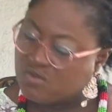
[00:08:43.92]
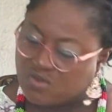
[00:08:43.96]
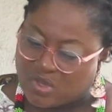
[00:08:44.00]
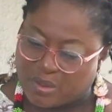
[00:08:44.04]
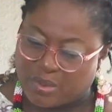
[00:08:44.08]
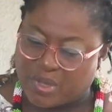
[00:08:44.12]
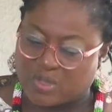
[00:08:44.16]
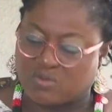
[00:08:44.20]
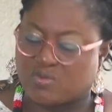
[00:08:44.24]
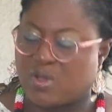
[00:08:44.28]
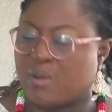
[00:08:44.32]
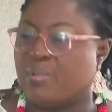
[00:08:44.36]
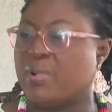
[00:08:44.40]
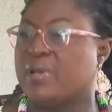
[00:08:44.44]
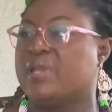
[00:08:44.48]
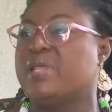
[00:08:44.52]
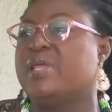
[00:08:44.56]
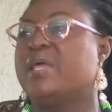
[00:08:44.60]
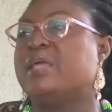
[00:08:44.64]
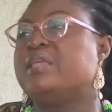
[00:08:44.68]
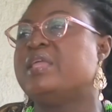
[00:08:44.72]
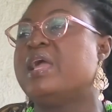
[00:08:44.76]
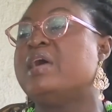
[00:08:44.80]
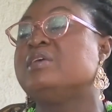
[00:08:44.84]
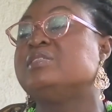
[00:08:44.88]
The better about a
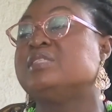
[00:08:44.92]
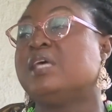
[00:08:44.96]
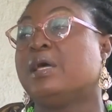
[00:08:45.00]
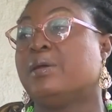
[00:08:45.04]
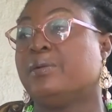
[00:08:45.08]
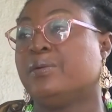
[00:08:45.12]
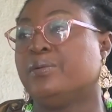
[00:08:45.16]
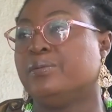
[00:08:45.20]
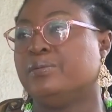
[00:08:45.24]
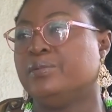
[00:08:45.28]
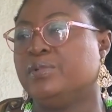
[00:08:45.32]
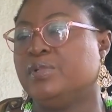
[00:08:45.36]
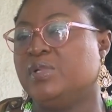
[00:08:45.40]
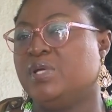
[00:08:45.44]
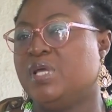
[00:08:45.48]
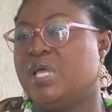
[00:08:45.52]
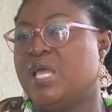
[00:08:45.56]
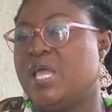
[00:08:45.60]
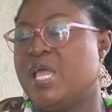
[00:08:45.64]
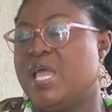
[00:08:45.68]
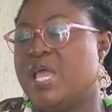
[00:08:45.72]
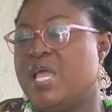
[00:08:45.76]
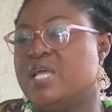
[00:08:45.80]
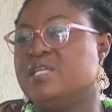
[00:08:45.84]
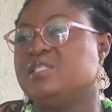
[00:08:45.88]
year zero.
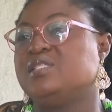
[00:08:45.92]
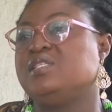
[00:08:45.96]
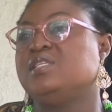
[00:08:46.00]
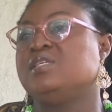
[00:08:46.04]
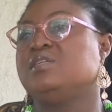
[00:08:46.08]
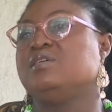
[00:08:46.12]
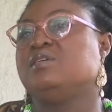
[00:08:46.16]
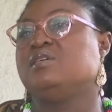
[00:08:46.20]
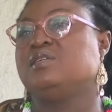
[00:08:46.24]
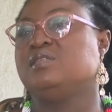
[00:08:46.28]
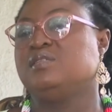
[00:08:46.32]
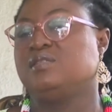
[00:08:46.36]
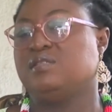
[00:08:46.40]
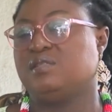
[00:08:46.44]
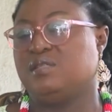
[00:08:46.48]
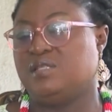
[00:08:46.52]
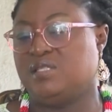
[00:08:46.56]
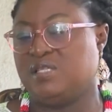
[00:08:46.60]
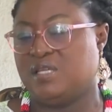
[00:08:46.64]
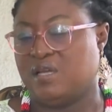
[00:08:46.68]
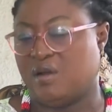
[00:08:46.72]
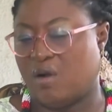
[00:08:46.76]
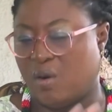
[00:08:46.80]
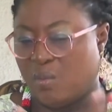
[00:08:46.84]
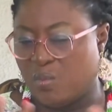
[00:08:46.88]
And see,
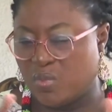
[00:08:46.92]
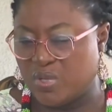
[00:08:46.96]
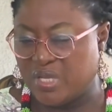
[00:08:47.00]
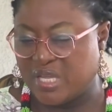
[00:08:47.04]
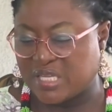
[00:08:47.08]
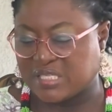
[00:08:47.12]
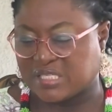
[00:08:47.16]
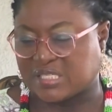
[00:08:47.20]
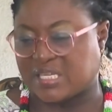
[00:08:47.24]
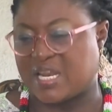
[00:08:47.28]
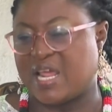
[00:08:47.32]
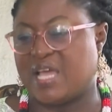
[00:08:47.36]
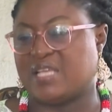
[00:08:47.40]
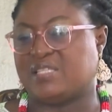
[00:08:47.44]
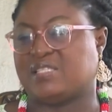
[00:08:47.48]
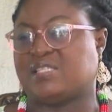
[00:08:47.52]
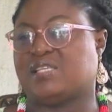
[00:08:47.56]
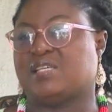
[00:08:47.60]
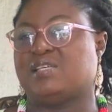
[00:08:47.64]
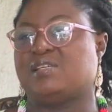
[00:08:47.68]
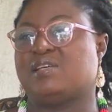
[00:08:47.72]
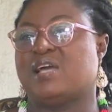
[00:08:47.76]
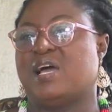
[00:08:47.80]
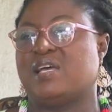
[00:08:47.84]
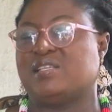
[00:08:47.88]
yet
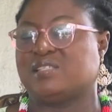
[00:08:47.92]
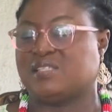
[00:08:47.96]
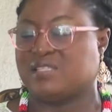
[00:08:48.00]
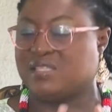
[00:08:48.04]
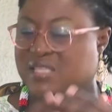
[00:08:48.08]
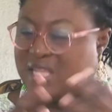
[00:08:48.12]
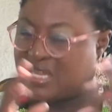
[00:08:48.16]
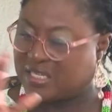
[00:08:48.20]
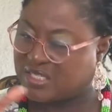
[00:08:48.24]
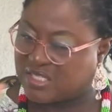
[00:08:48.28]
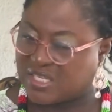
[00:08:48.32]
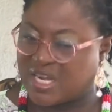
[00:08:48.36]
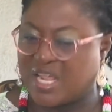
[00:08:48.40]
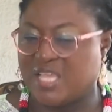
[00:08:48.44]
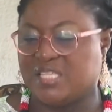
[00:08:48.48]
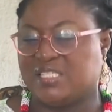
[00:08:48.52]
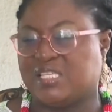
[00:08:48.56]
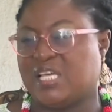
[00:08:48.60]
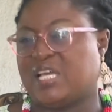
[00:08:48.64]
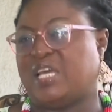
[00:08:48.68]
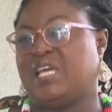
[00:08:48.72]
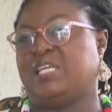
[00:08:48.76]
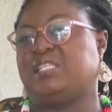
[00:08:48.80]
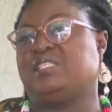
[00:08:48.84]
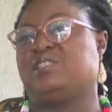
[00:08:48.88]
nasty as national
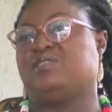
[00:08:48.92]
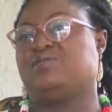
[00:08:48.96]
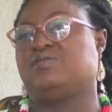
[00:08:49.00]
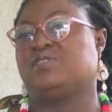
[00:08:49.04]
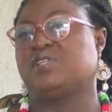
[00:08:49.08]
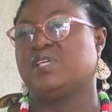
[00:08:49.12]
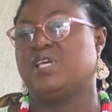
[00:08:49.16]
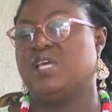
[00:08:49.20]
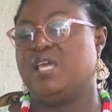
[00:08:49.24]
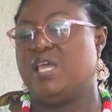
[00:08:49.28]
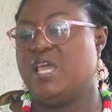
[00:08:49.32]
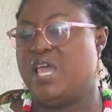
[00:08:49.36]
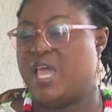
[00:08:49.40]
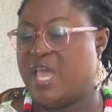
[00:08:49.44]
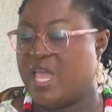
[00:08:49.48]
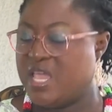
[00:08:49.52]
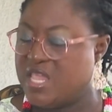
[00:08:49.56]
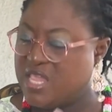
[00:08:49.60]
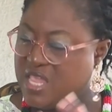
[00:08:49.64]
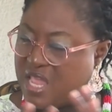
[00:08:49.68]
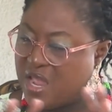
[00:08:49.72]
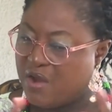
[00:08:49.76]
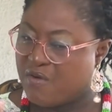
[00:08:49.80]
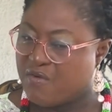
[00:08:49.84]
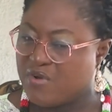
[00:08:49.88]
executives, a
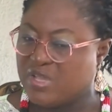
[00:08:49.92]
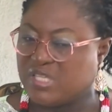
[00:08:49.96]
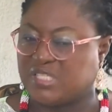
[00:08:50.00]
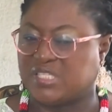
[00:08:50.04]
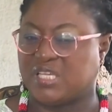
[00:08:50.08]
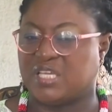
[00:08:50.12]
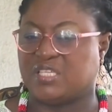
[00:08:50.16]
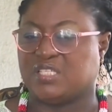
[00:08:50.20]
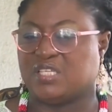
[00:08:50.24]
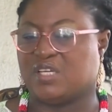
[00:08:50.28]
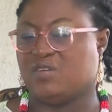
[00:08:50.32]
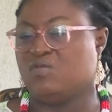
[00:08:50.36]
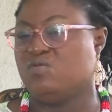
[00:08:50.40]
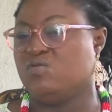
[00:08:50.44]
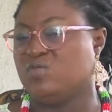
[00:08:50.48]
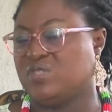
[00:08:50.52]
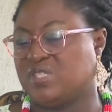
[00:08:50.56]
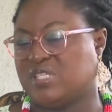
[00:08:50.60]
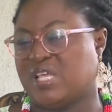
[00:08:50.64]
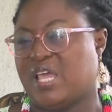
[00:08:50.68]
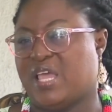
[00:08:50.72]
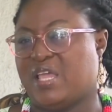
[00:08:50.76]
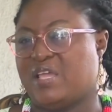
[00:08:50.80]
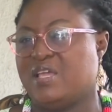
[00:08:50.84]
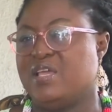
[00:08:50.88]
year researching will
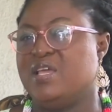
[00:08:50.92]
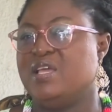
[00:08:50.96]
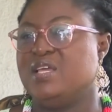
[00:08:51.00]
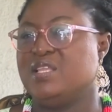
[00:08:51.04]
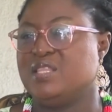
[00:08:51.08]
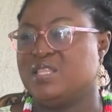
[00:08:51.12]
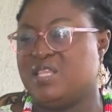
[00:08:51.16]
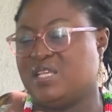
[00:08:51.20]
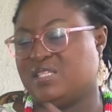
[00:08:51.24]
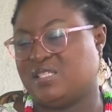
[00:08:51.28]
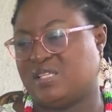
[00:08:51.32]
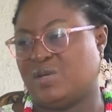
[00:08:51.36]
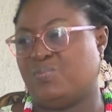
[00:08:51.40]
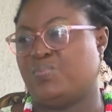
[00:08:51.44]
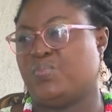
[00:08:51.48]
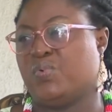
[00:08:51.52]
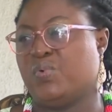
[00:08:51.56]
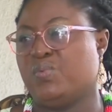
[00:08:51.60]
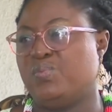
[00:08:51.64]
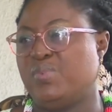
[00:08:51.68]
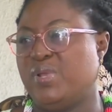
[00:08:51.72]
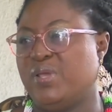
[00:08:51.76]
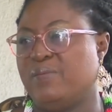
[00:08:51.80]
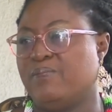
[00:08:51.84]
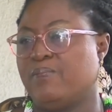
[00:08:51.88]
say there's a
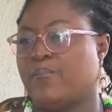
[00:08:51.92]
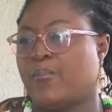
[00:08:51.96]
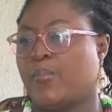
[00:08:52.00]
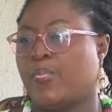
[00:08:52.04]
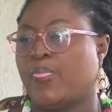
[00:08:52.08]
problem.